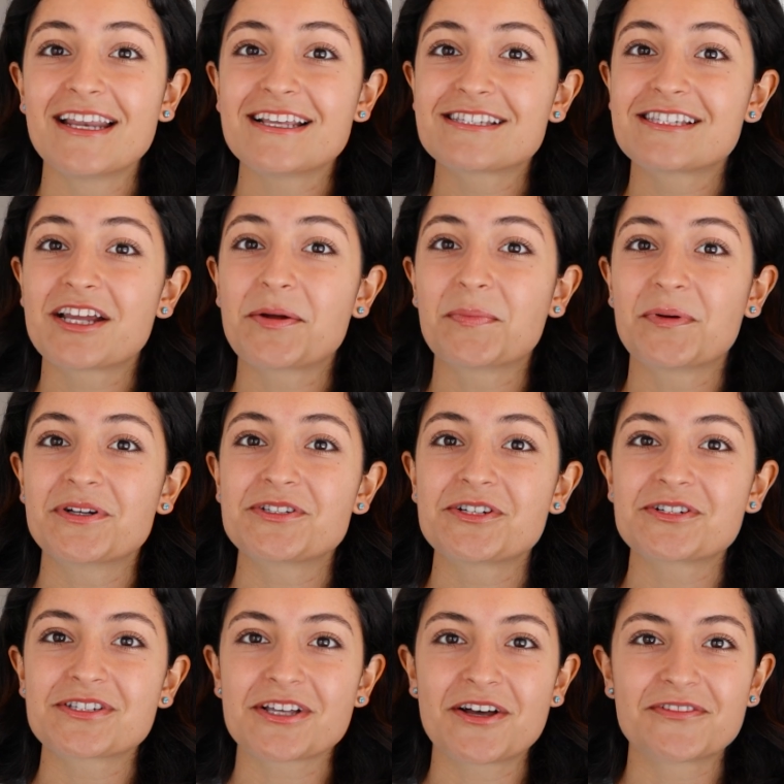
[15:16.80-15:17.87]
is to immerse
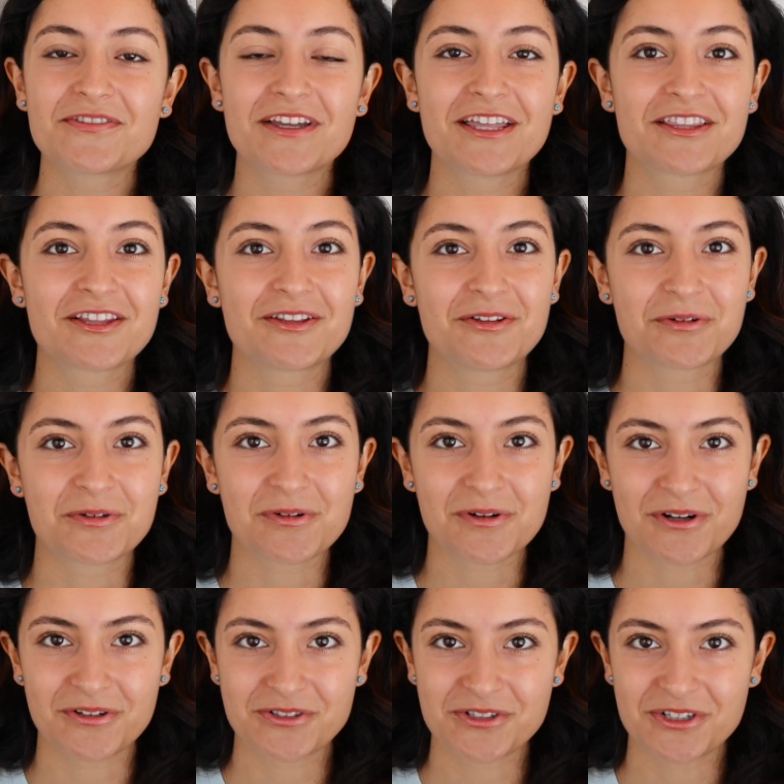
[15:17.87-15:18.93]
yourself in the local
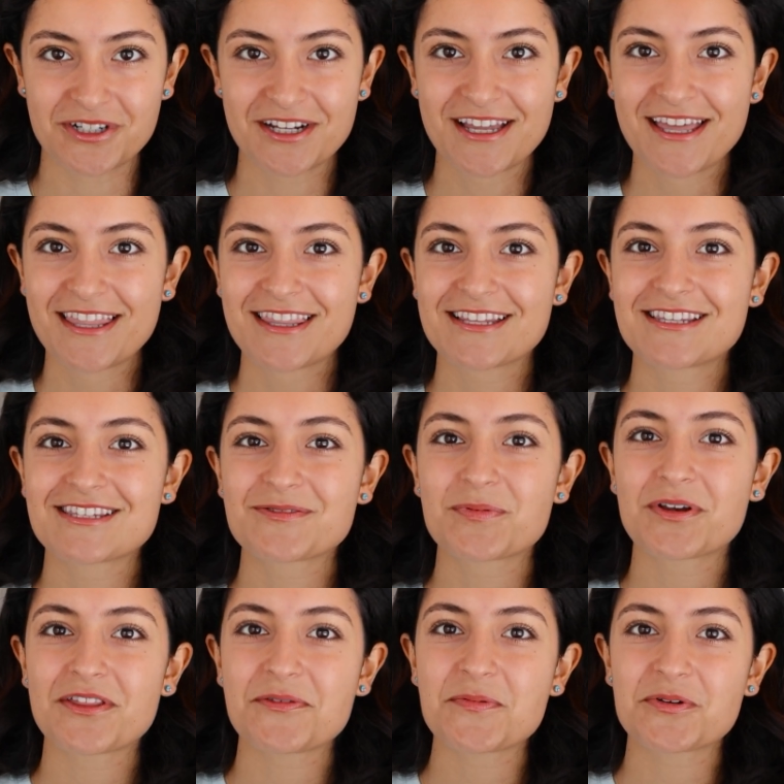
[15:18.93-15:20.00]
culture. This is
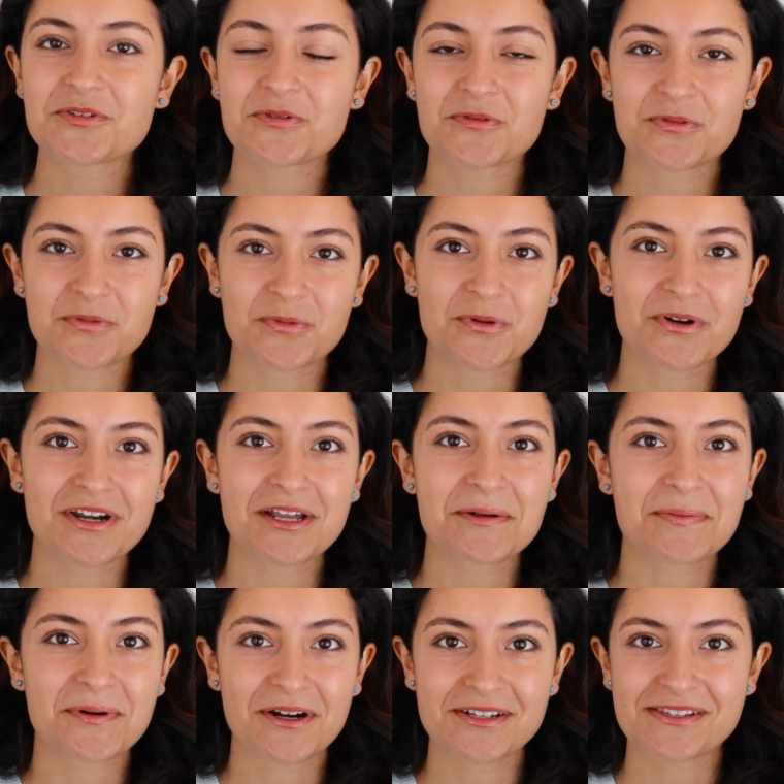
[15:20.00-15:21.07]
one of the most rewarding
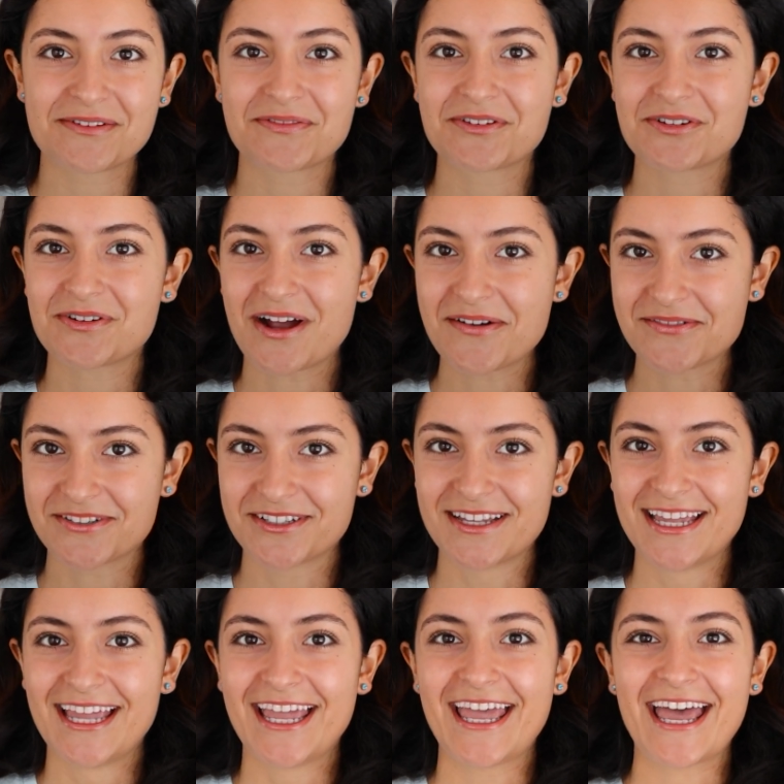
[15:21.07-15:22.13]
parts of travel.
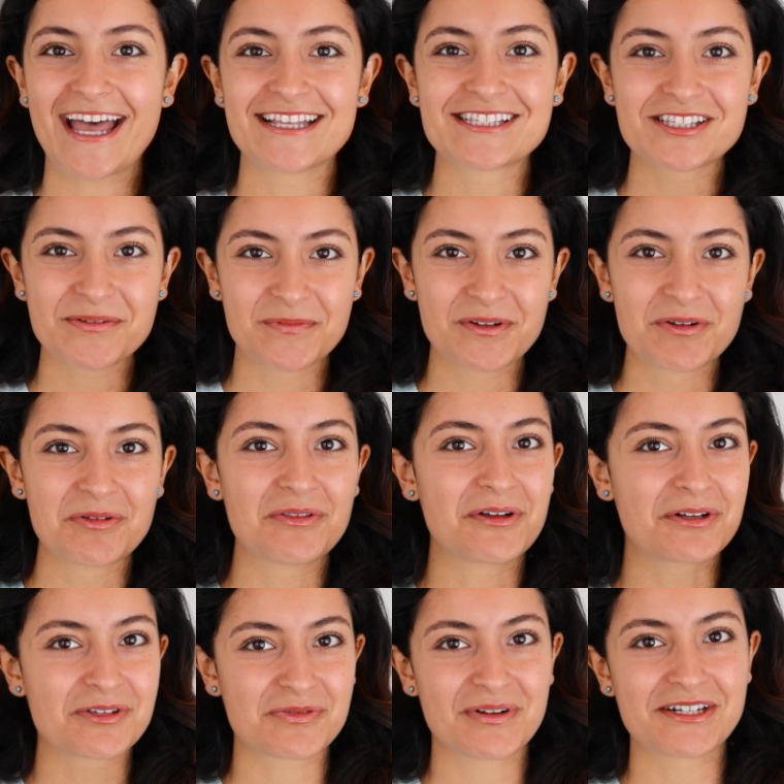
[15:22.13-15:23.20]
As someone who
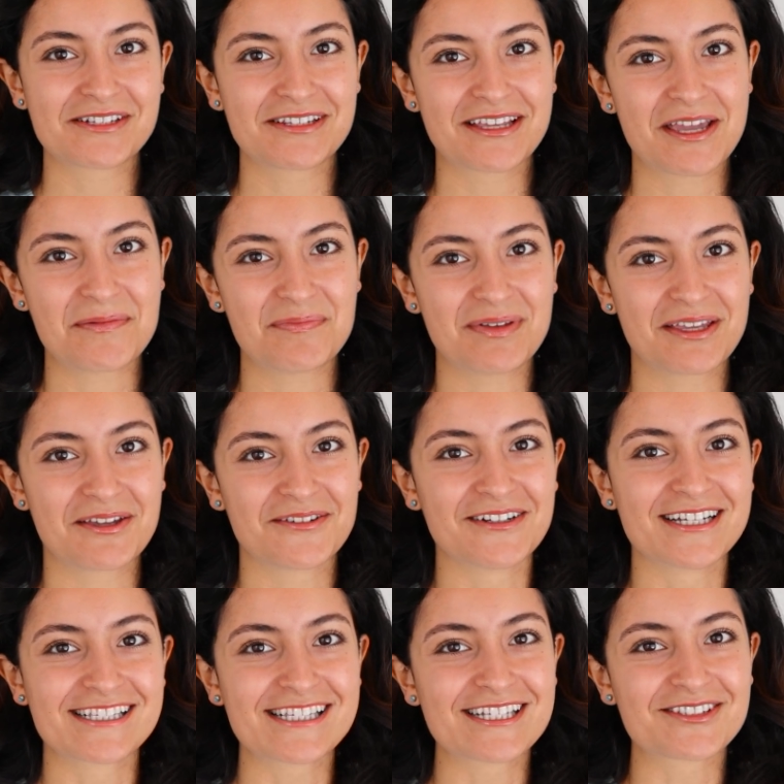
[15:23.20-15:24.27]
looks racially
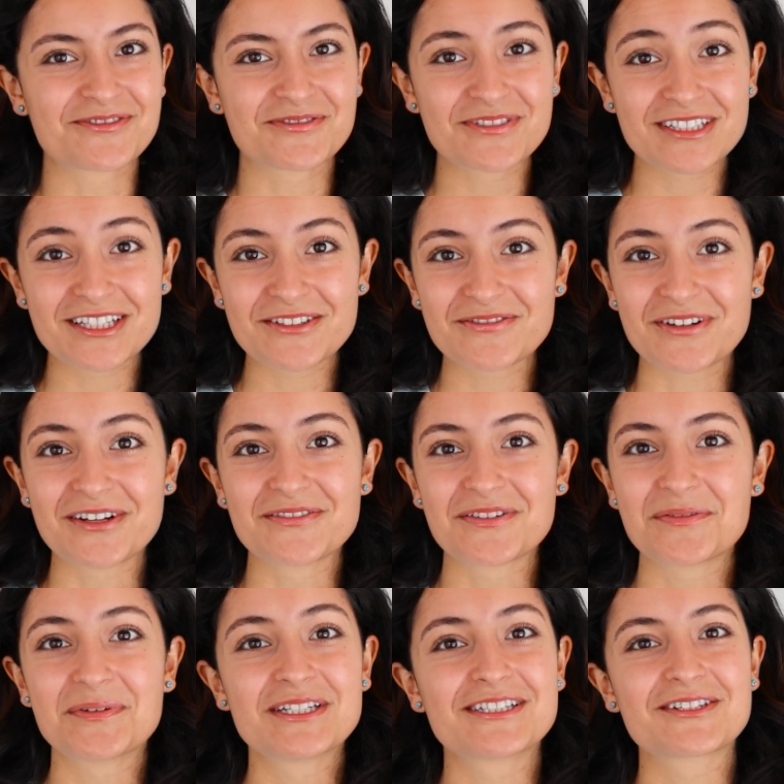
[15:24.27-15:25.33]
ambiguous, it's really fun
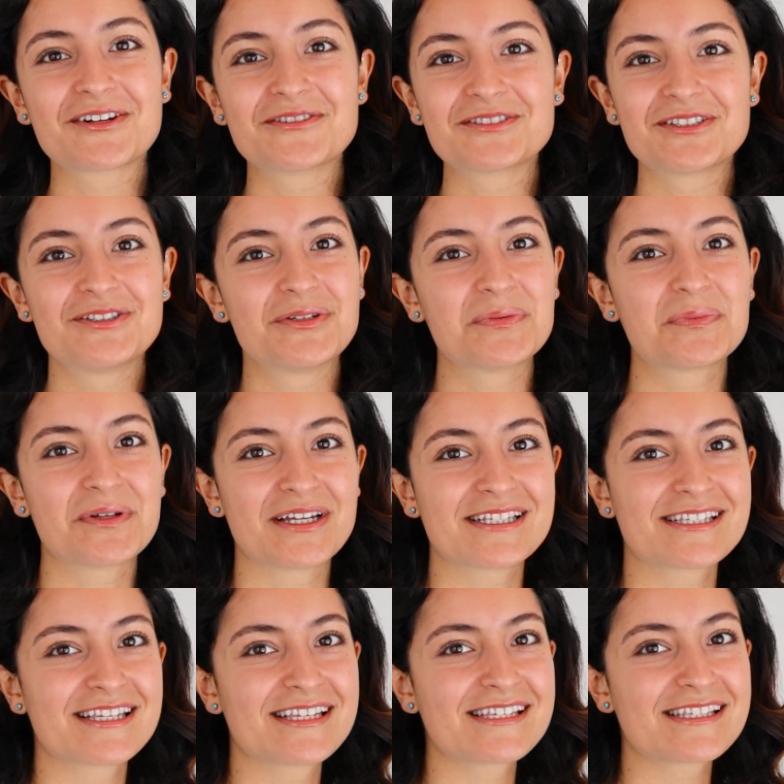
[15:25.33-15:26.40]
for me to go to new
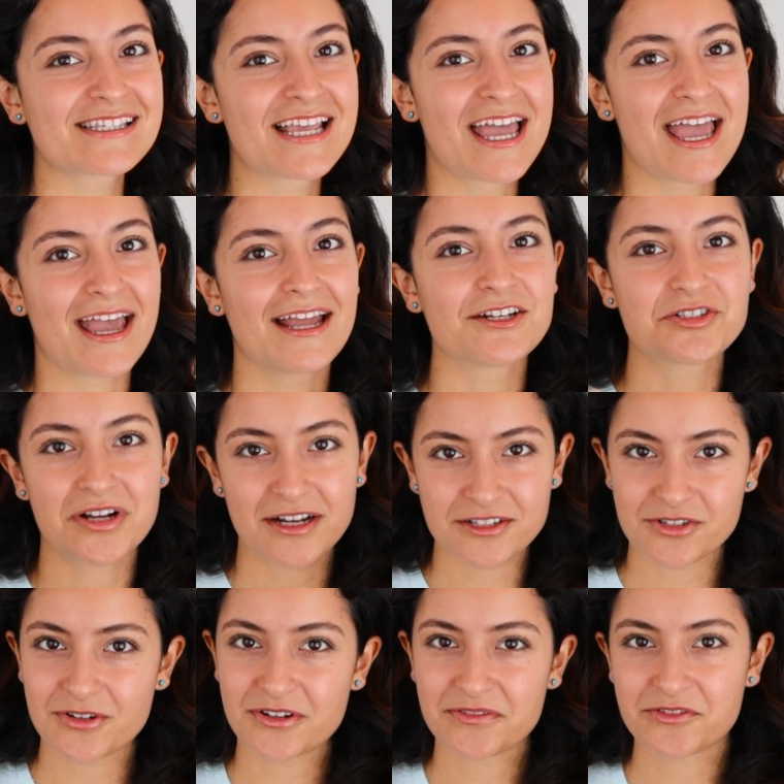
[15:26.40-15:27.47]
places and try to
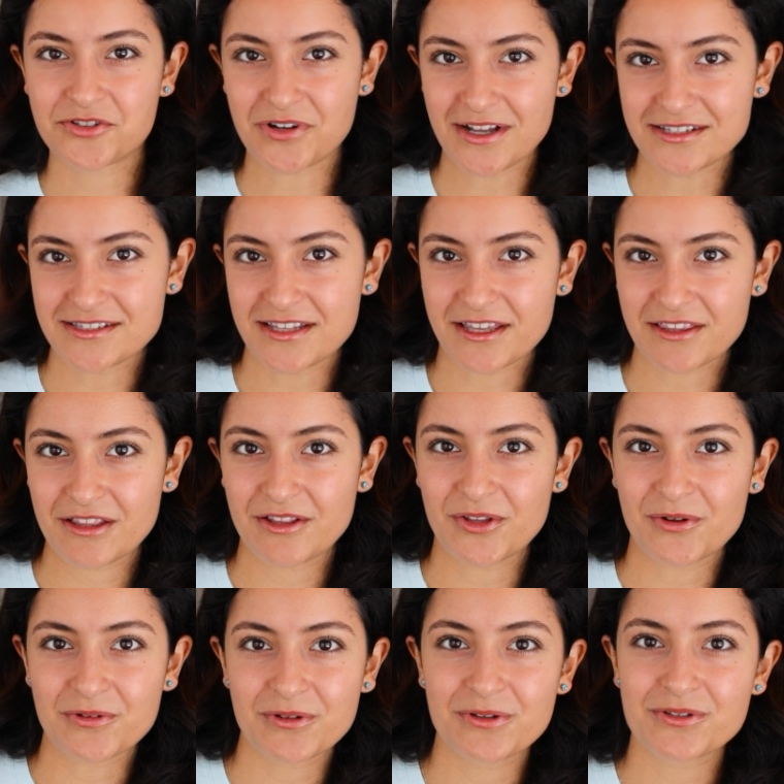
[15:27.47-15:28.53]
sort of dress like the
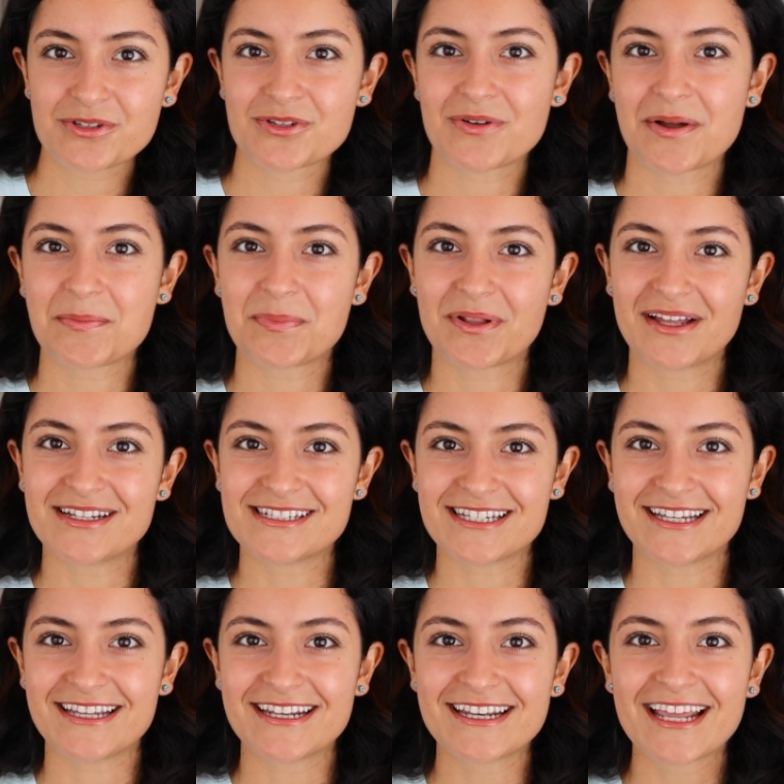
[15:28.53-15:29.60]
locals so I blend
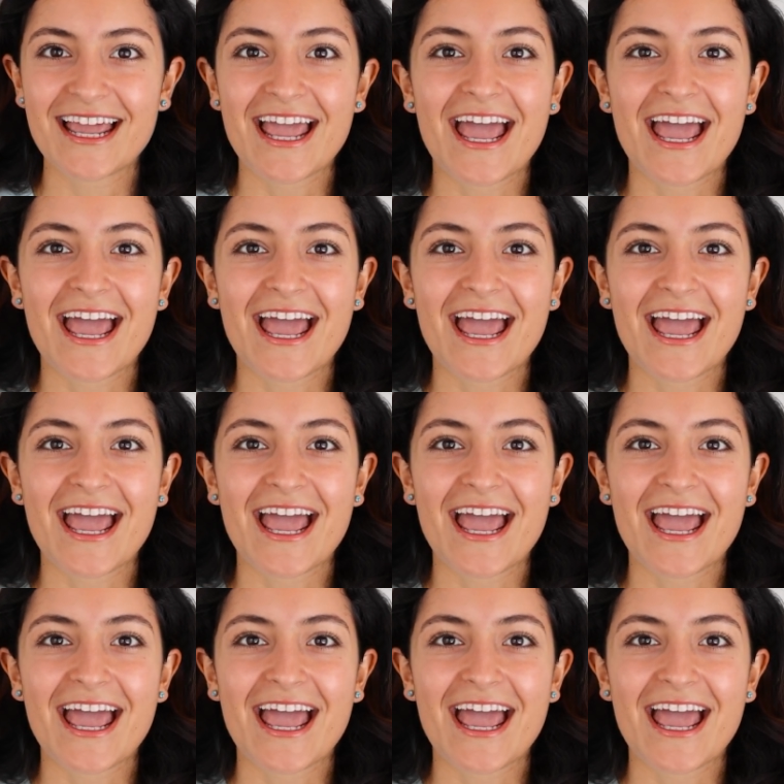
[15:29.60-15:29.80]
in